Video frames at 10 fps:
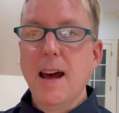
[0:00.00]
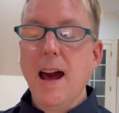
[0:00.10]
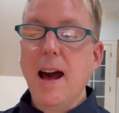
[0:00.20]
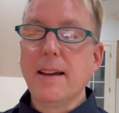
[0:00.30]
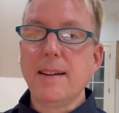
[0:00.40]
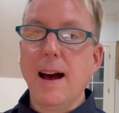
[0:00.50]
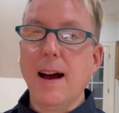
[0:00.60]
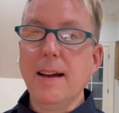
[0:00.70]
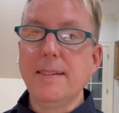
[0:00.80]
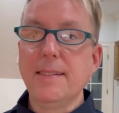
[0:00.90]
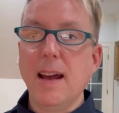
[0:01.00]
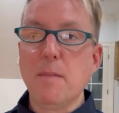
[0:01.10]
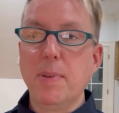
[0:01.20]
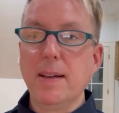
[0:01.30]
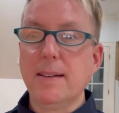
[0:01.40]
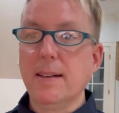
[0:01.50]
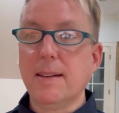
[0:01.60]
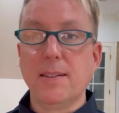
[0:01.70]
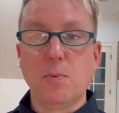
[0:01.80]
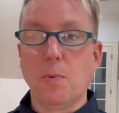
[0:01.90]
As I step into
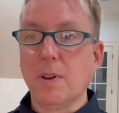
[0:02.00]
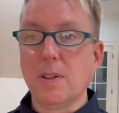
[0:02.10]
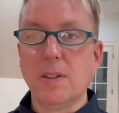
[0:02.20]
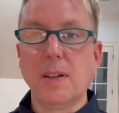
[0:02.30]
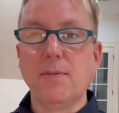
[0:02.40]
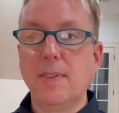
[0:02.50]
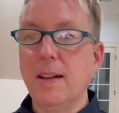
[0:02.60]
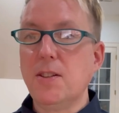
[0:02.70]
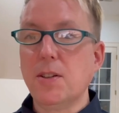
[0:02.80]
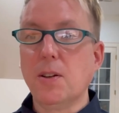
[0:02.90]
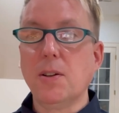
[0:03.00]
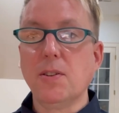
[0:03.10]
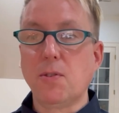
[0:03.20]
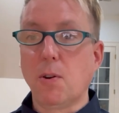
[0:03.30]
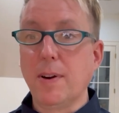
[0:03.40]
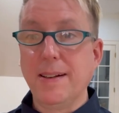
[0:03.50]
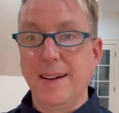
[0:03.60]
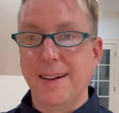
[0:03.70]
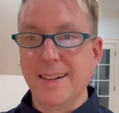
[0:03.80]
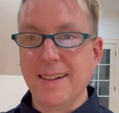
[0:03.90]
this world of digital
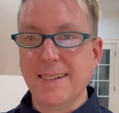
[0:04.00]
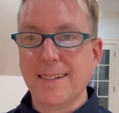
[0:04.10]
storytelling,